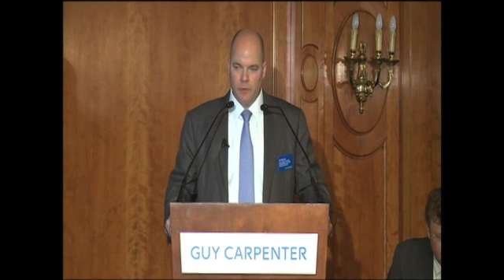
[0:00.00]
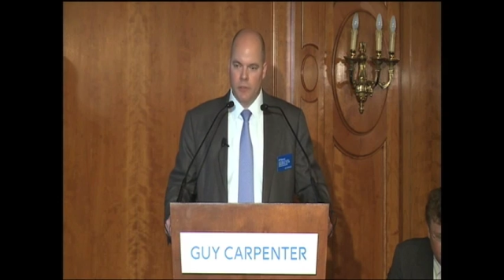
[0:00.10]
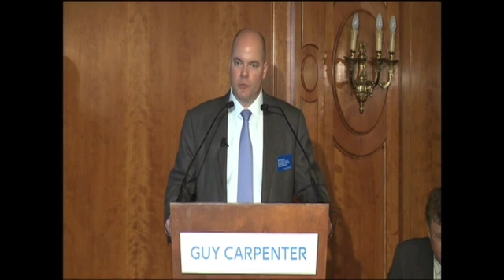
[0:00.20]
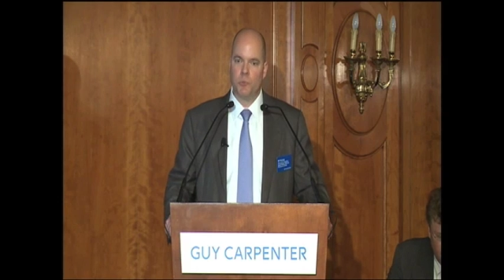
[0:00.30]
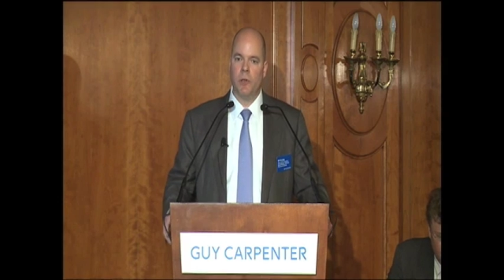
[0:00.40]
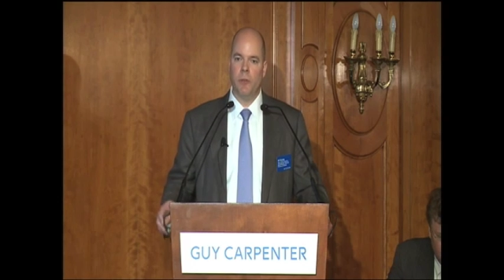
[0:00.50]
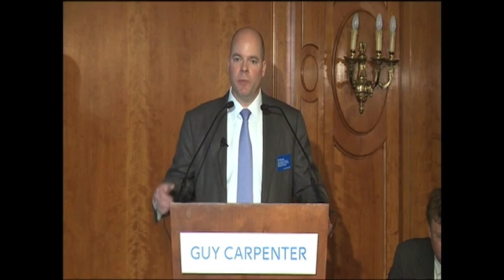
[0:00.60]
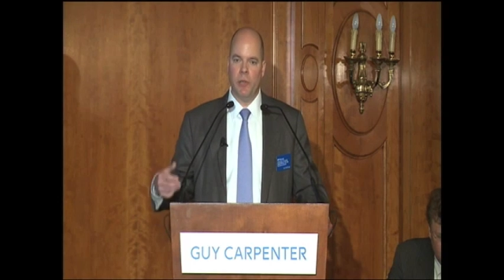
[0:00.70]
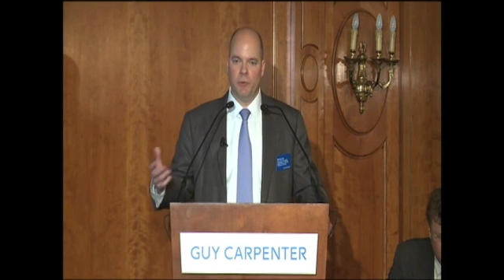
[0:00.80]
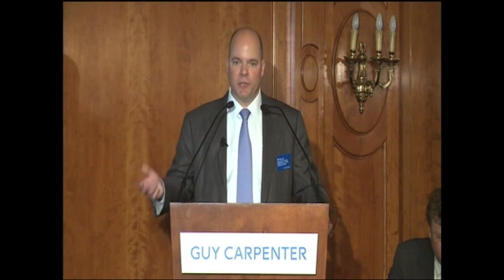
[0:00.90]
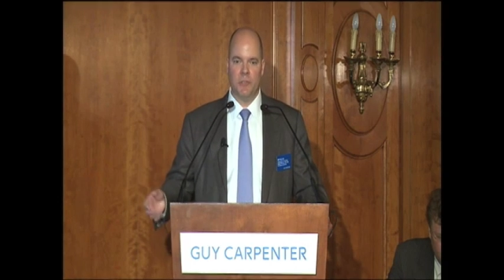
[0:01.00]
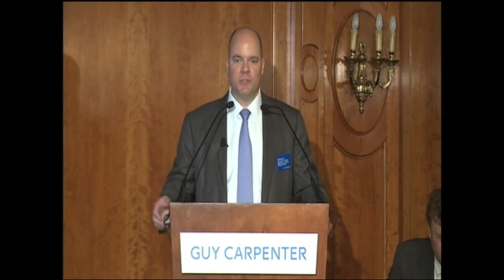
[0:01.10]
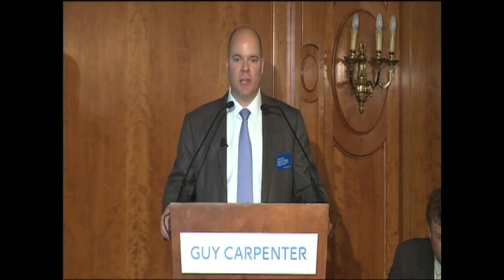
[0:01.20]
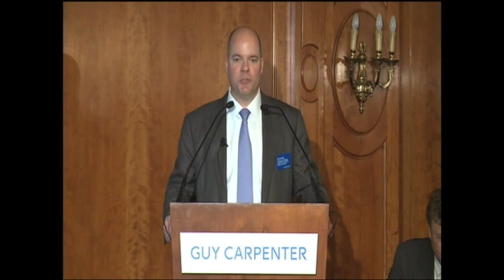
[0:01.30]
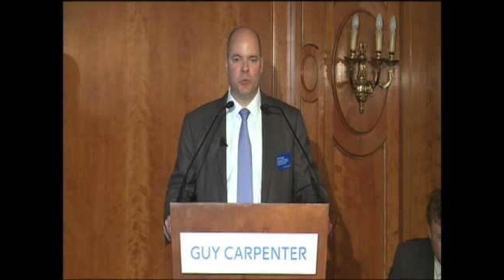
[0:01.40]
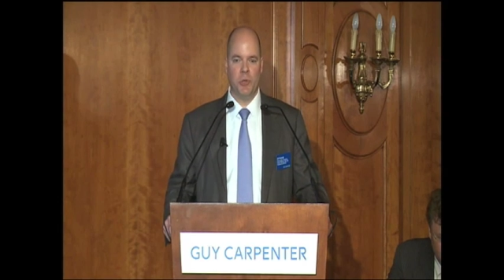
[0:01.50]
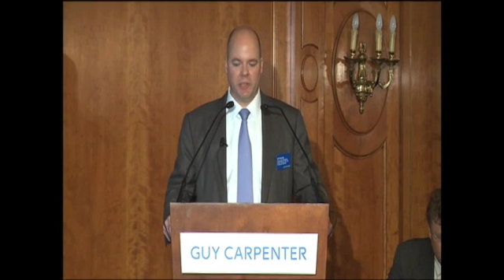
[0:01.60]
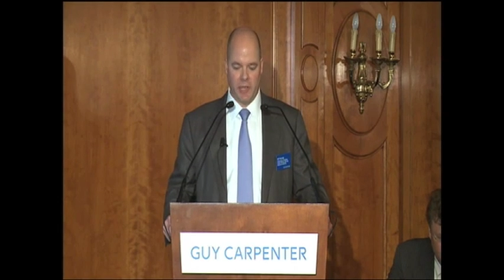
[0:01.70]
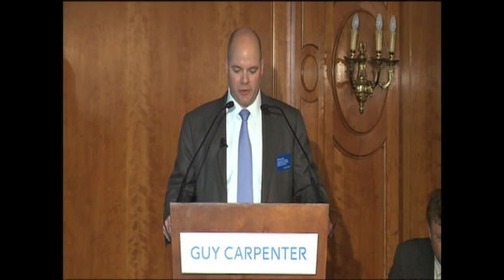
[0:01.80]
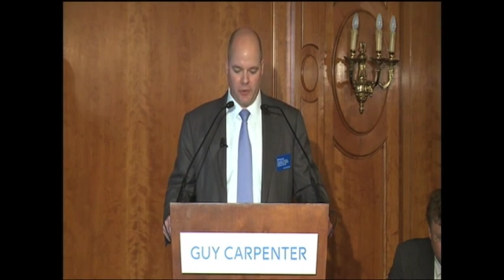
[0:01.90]
This is one of the many reasons I joined
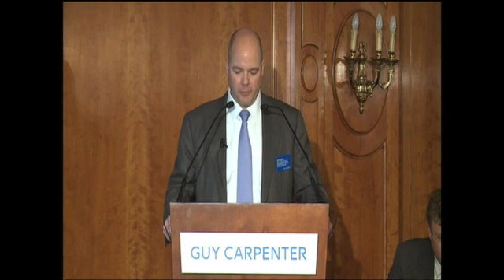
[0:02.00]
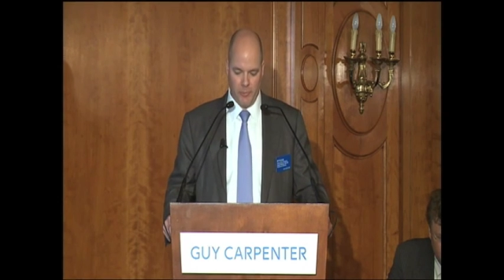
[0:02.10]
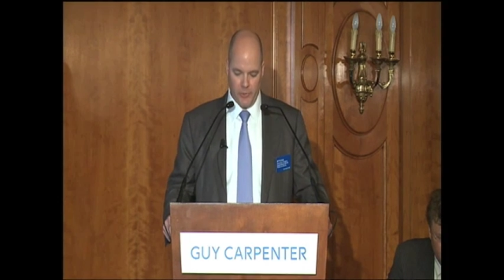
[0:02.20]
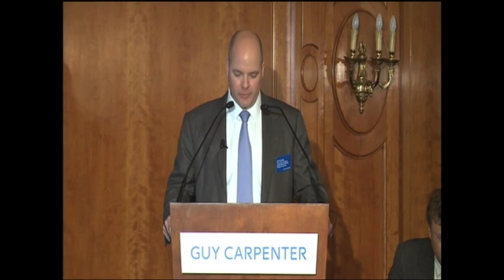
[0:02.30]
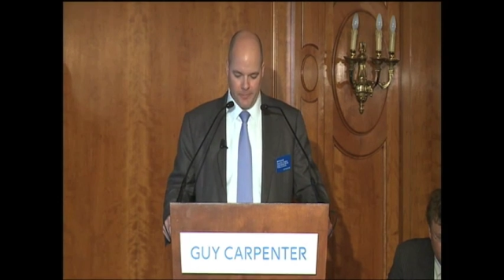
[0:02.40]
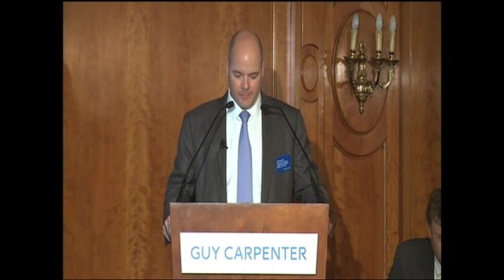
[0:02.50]
Guy Carpenter,